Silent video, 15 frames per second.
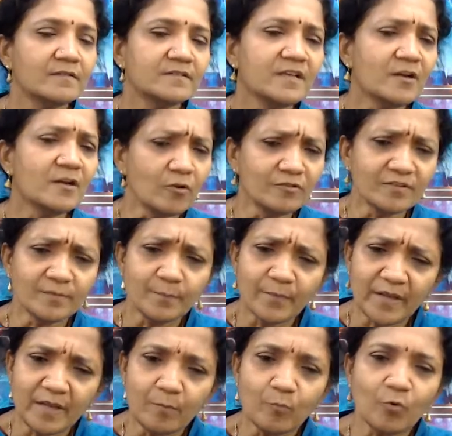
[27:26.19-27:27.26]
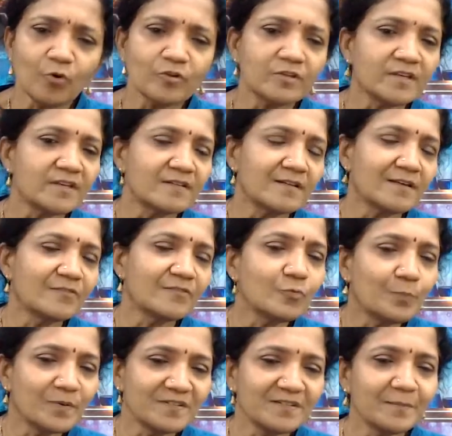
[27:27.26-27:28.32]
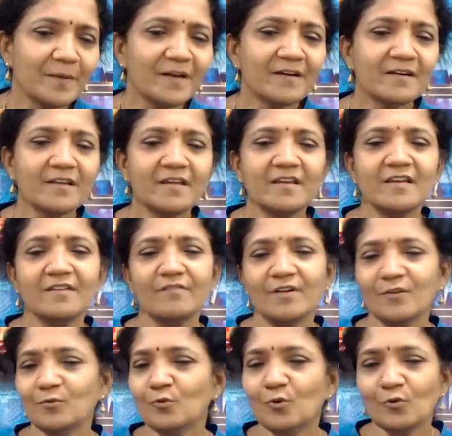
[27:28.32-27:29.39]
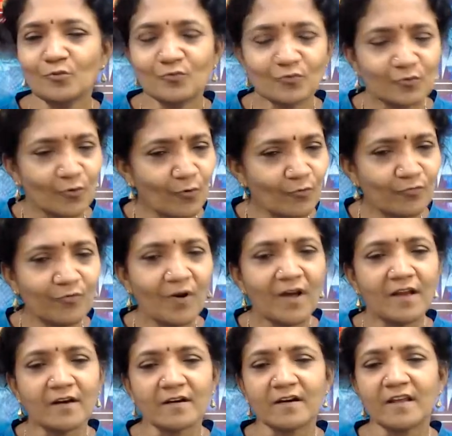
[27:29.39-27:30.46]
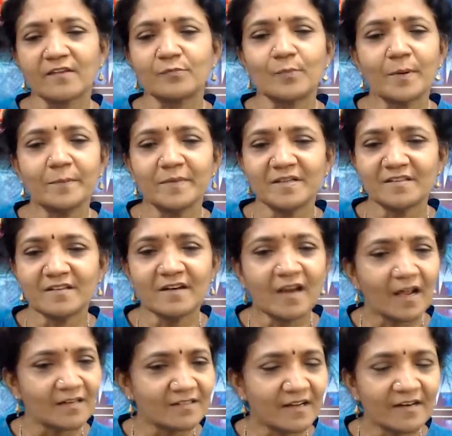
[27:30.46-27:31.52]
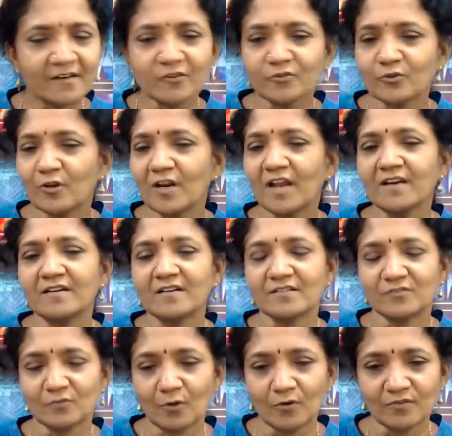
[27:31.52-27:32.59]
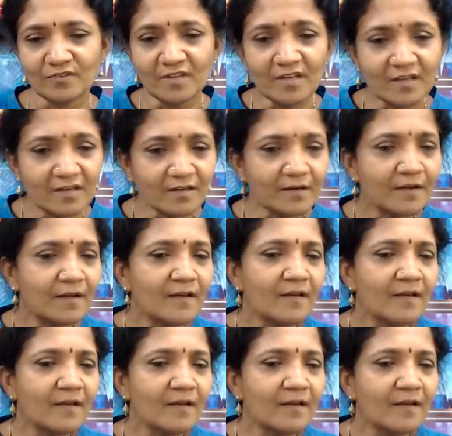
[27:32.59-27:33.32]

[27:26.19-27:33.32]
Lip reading: There are also many more things like supersymmetry, even though so far experiments in Large Hadron Collider has not seen it.